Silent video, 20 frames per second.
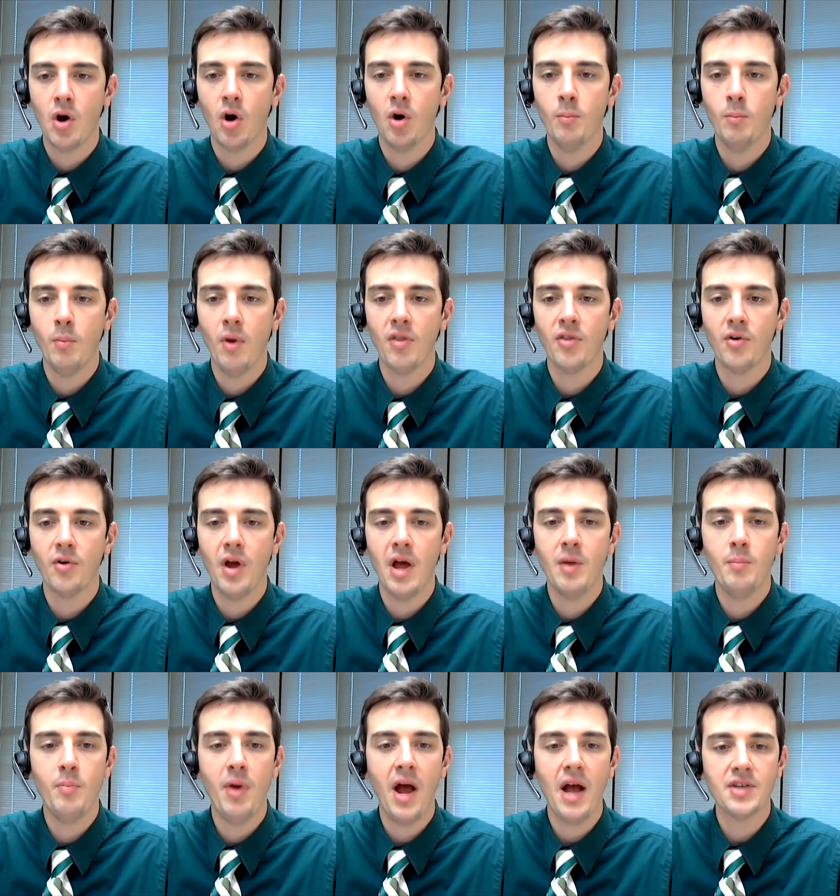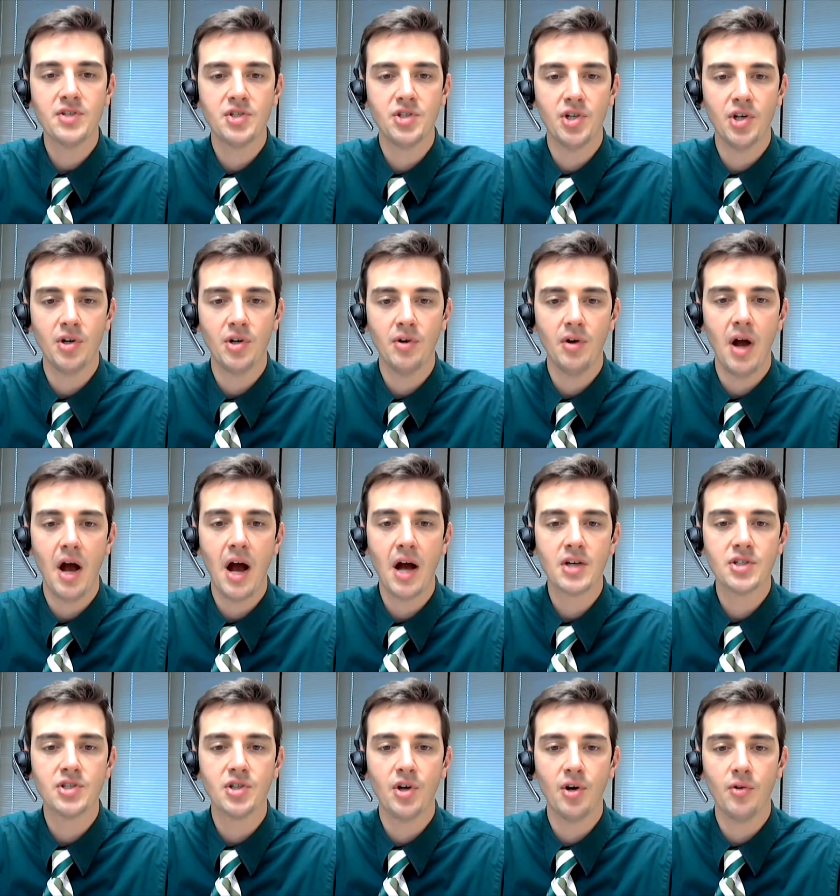her mother and passenger,
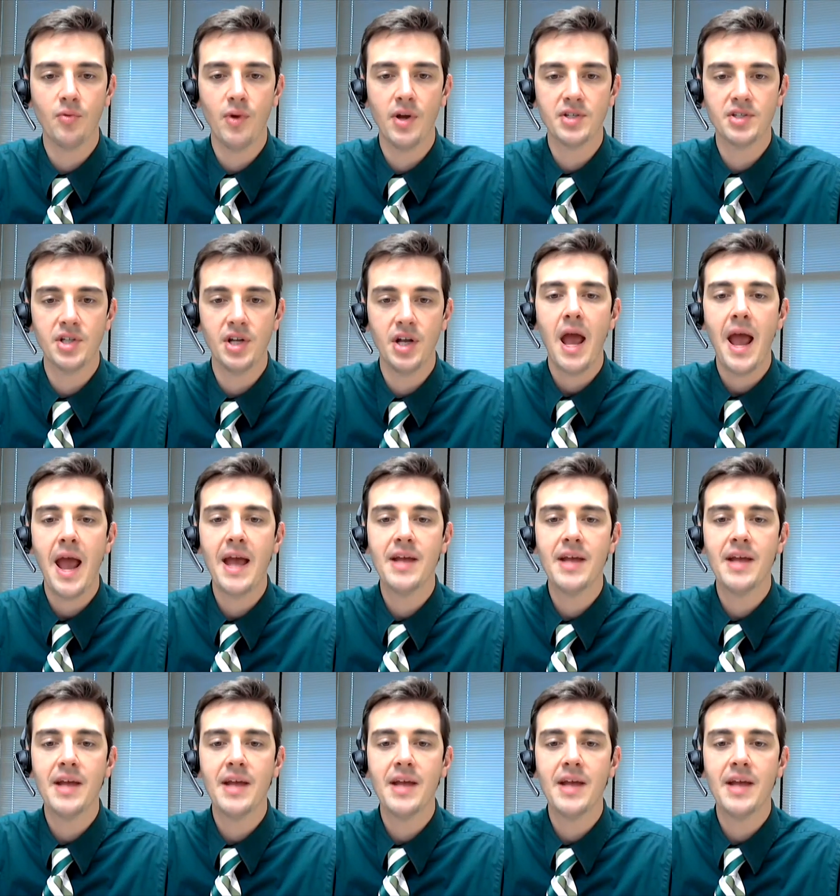Oxnard resident